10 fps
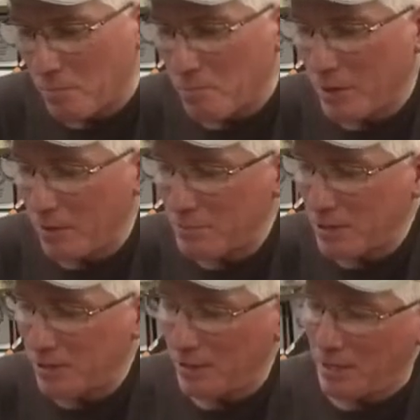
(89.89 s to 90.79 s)
But I'm
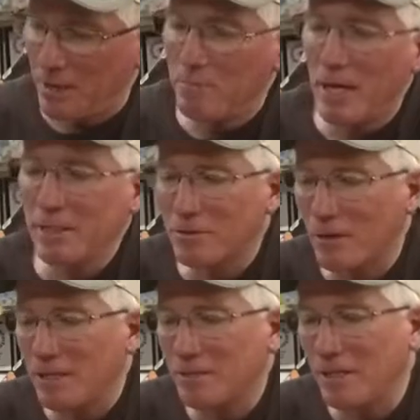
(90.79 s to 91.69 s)
telling you, them baits
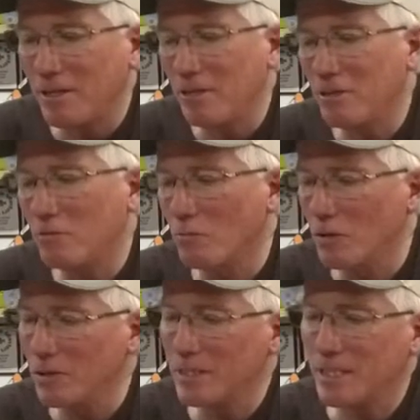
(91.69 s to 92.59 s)
right there
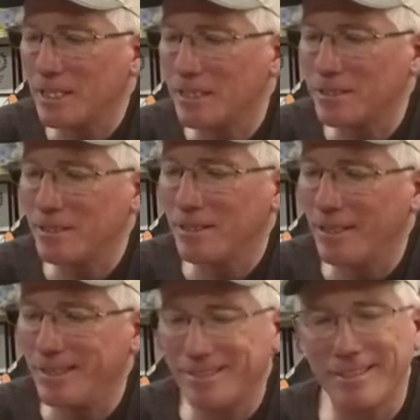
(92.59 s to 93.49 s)
really catch
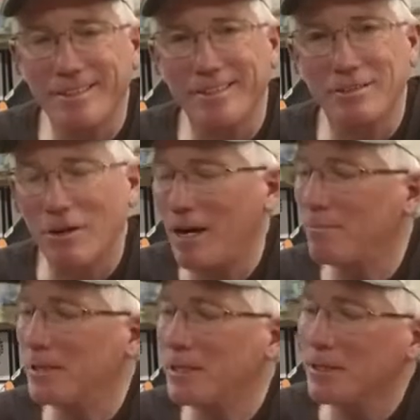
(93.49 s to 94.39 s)
a ton of
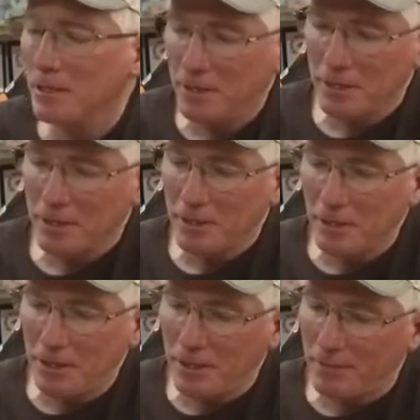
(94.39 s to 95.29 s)
crappie.
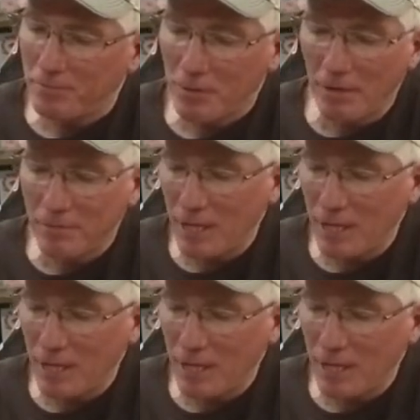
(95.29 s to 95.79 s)
Uh, I've